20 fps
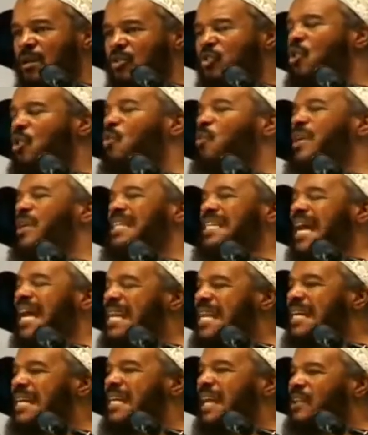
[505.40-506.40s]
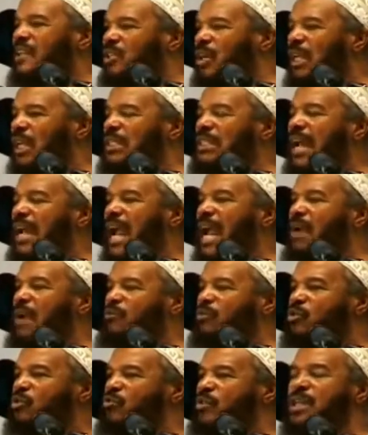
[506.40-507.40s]
So we dedicate our
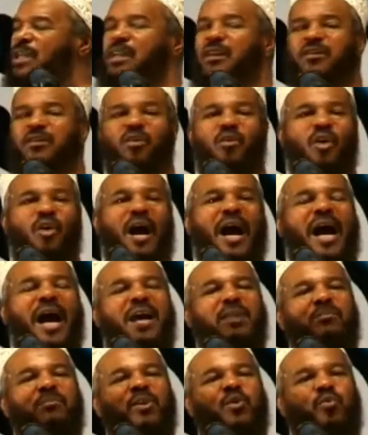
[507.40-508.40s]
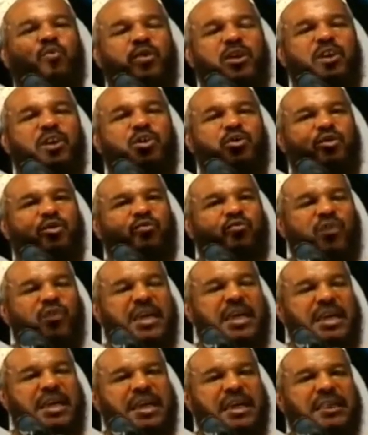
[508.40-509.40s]
time to reading the Quran, but we should
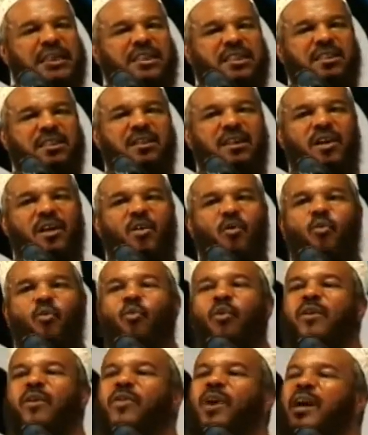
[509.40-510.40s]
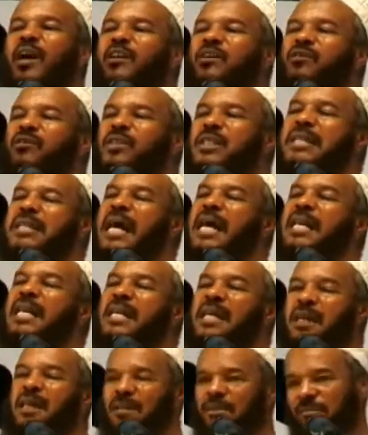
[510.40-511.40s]
read it with
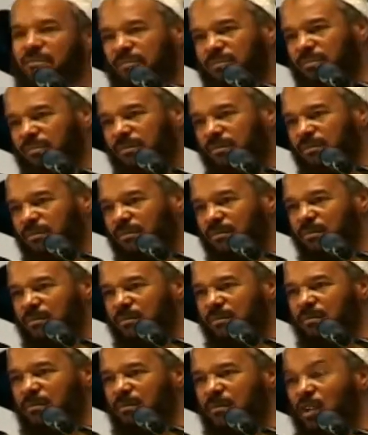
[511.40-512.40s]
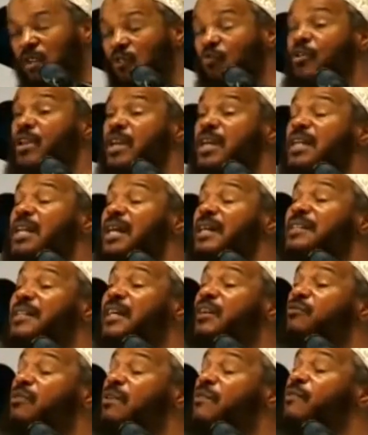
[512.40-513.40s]
understanding. Read it
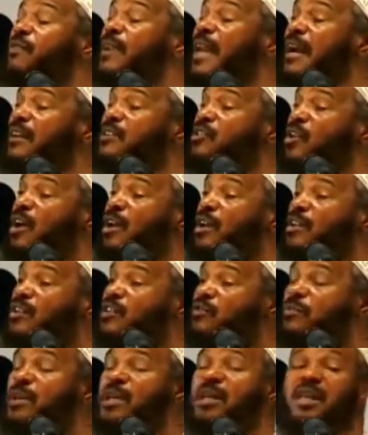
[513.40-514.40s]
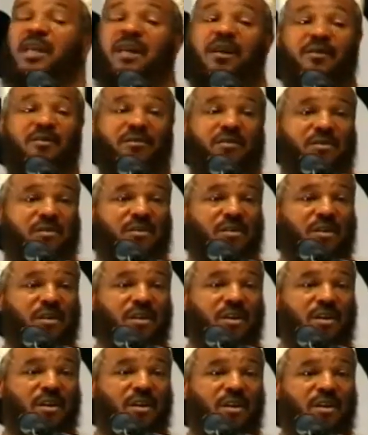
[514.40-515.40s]
and reflect on its meanings,
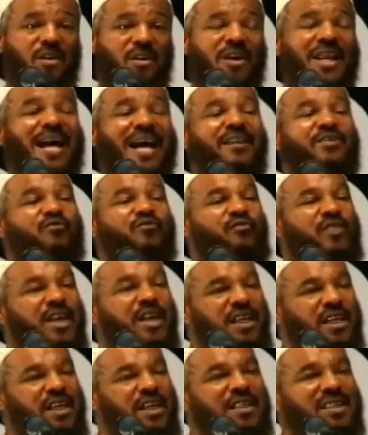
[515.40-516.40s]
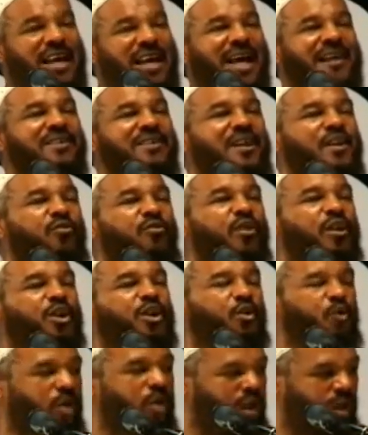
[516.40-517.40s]
not read it as a
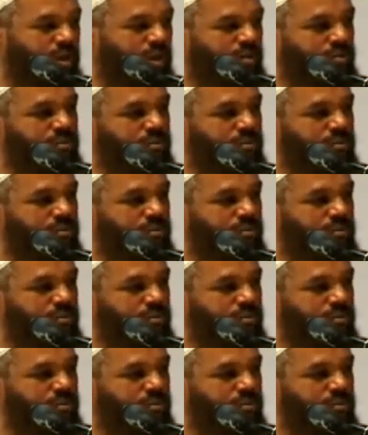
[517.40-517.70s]
ritual,